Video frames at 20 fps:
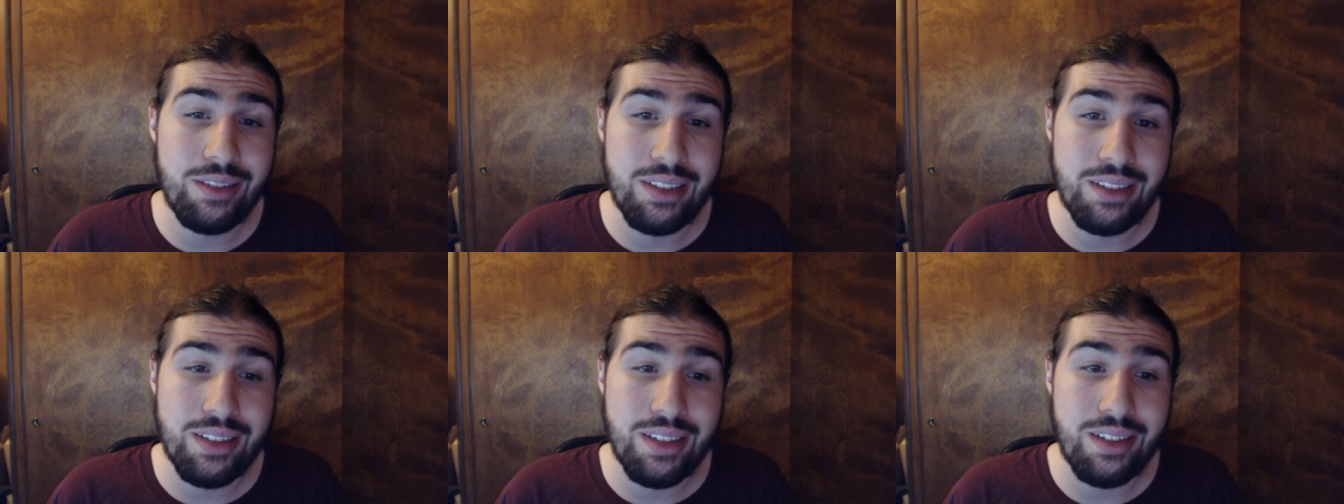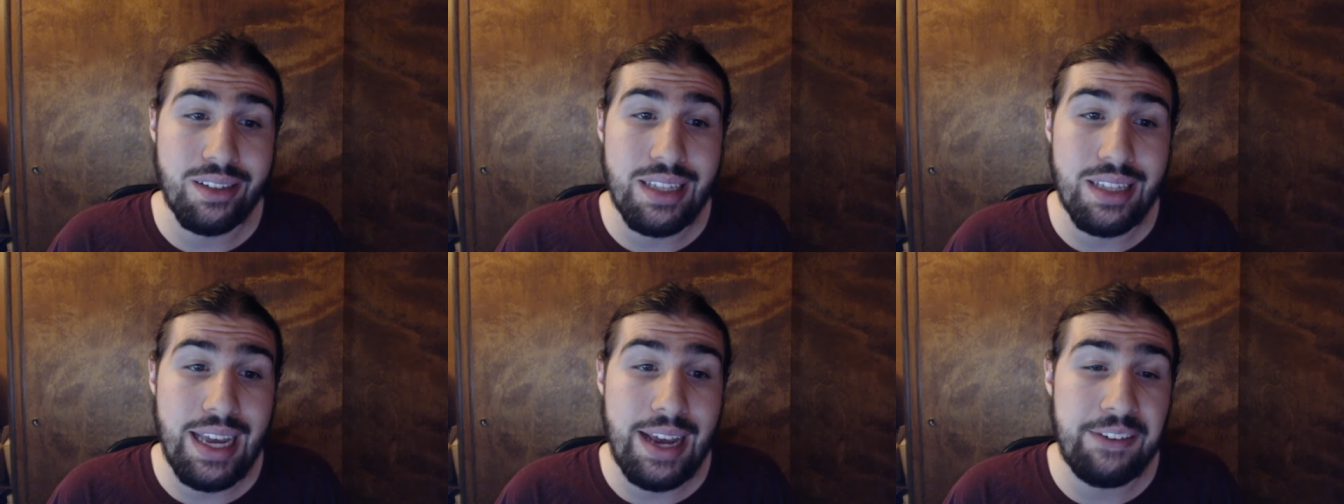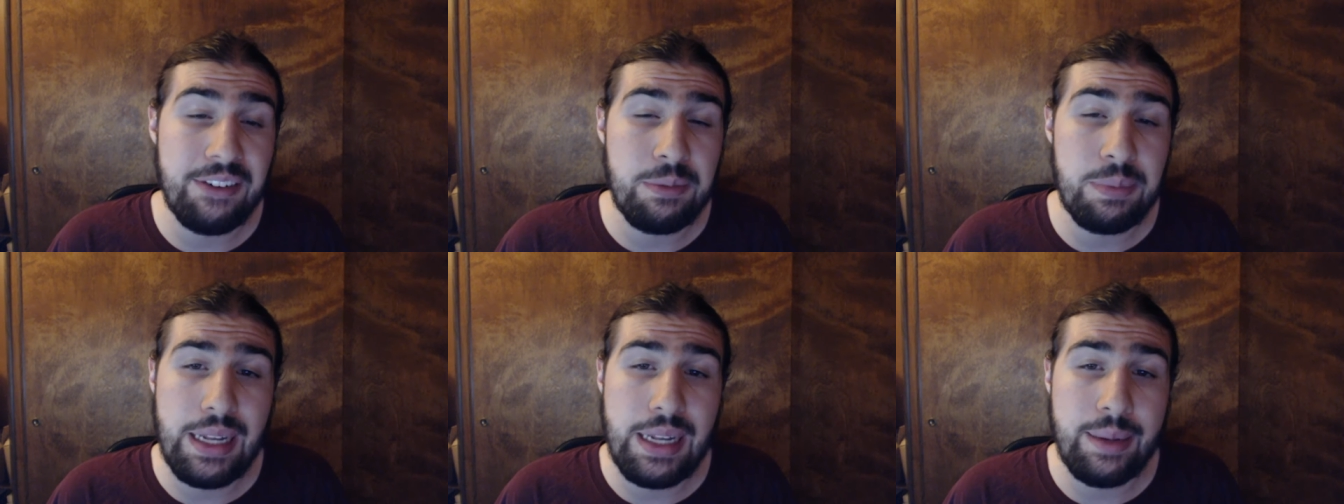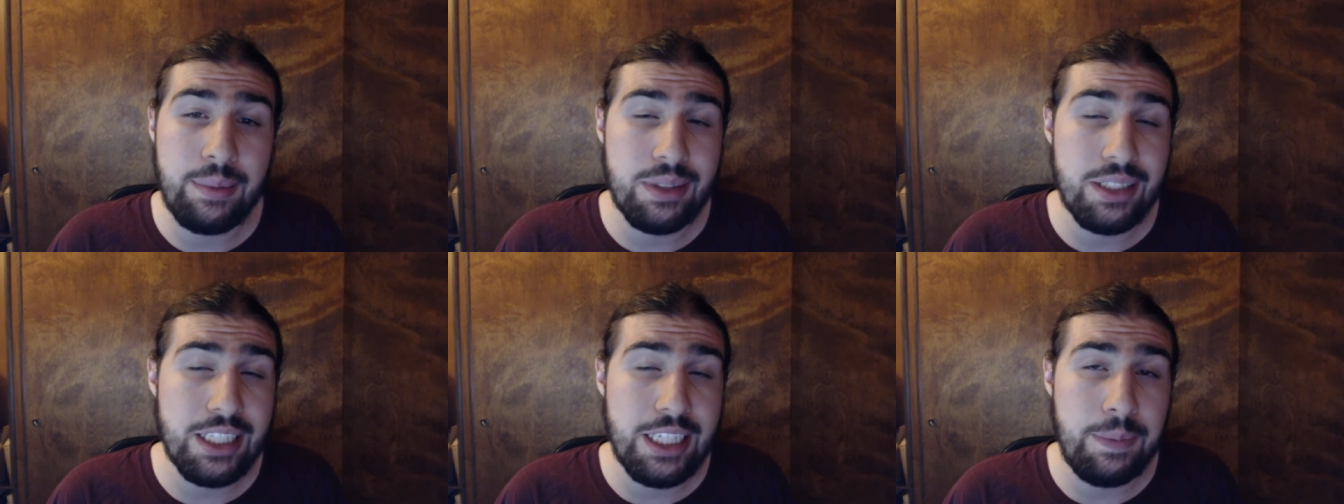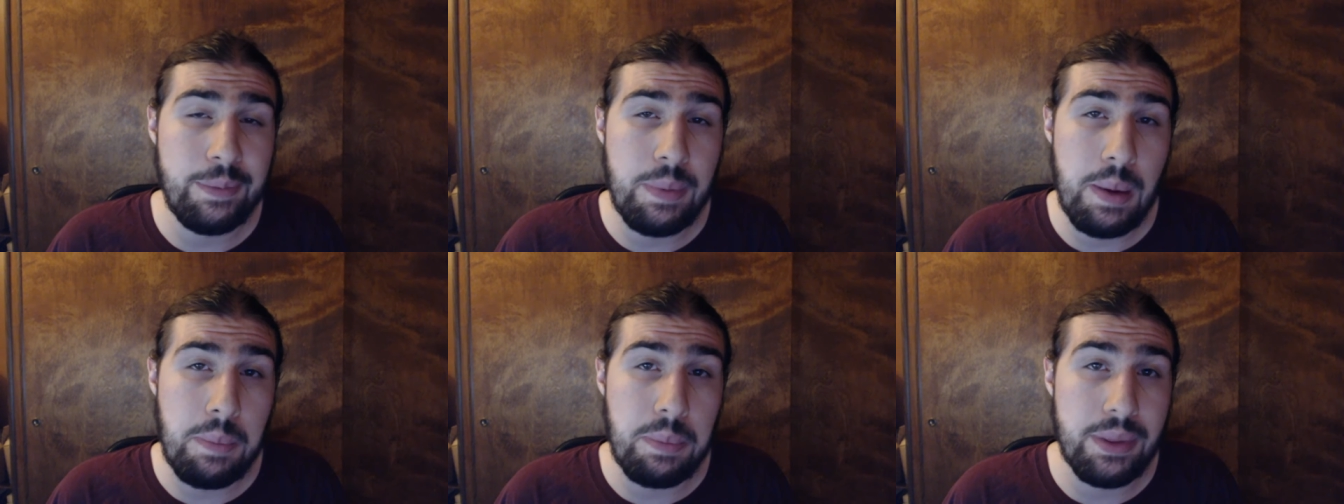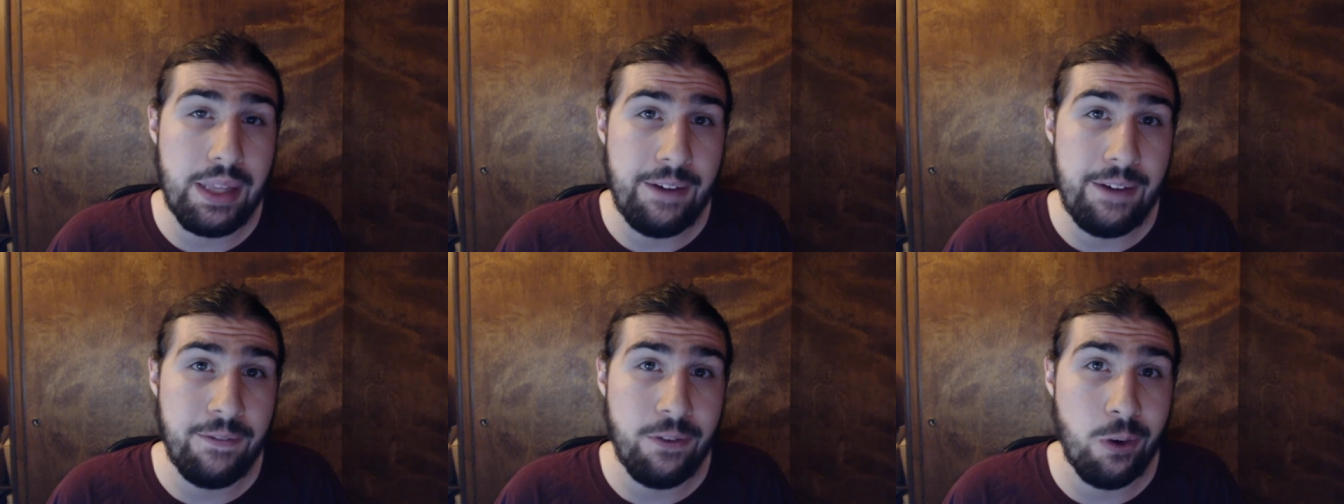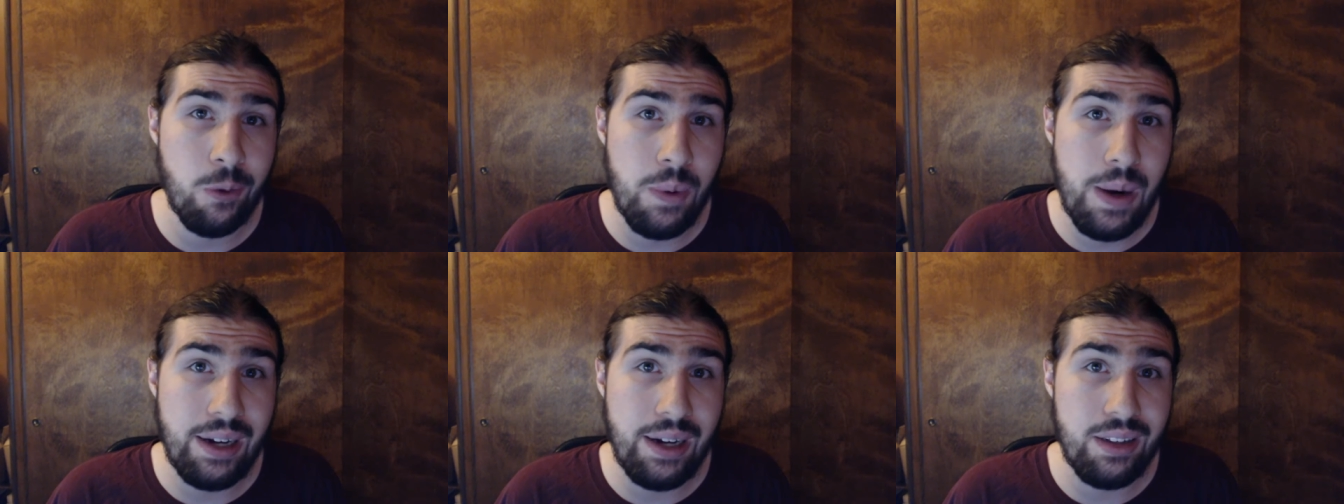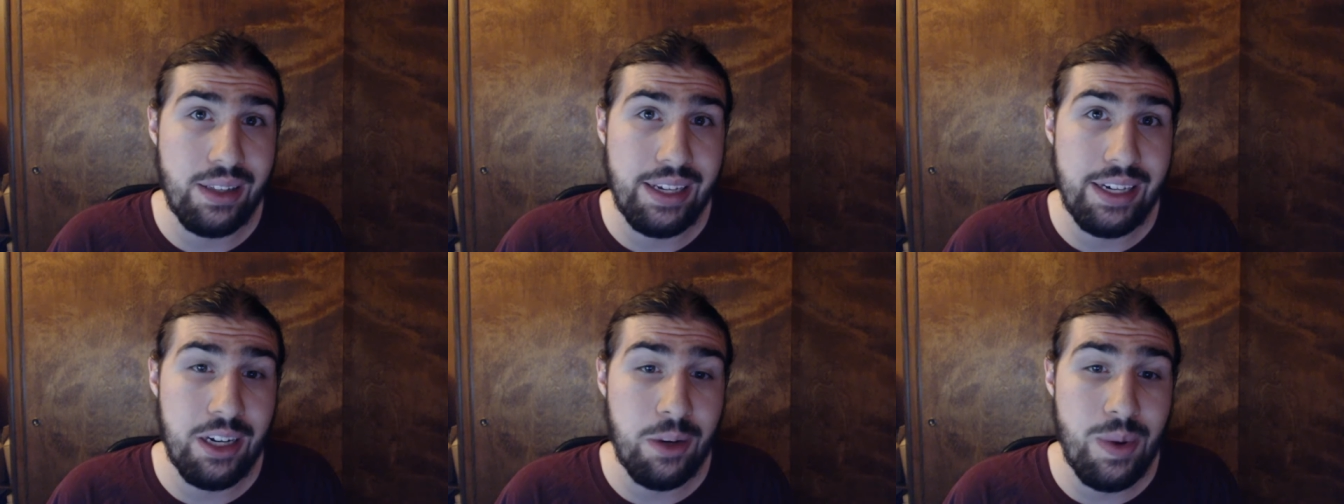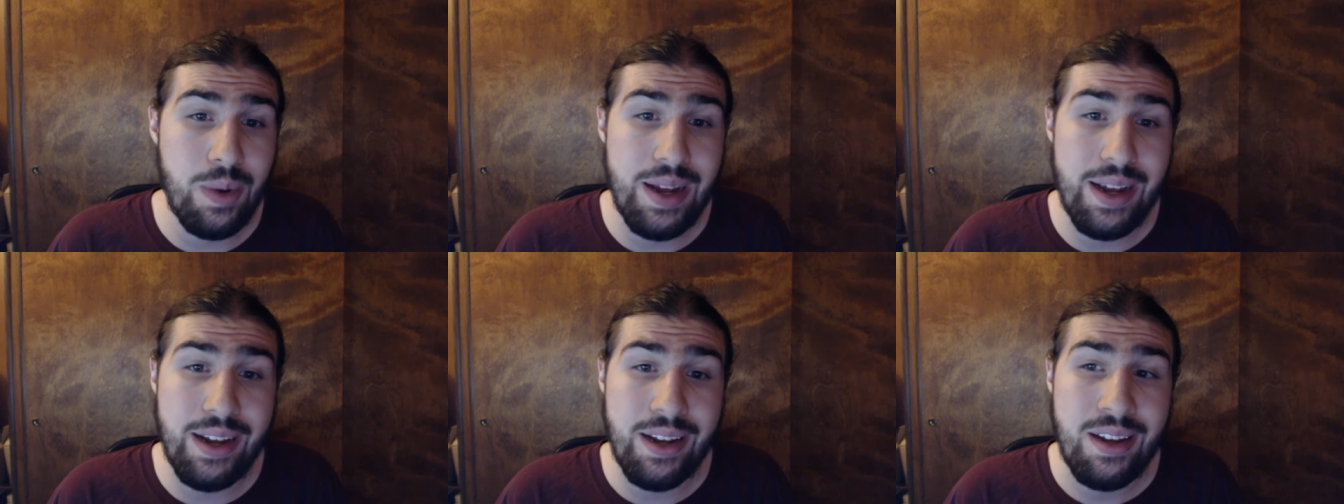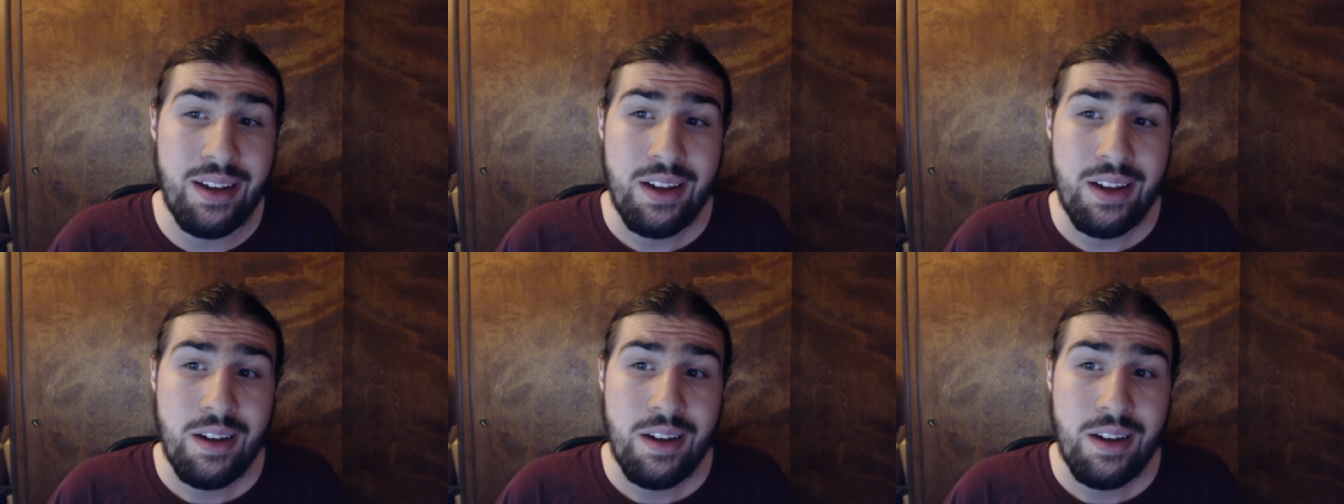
just because I haven't been able to keep up with that for a while anyway.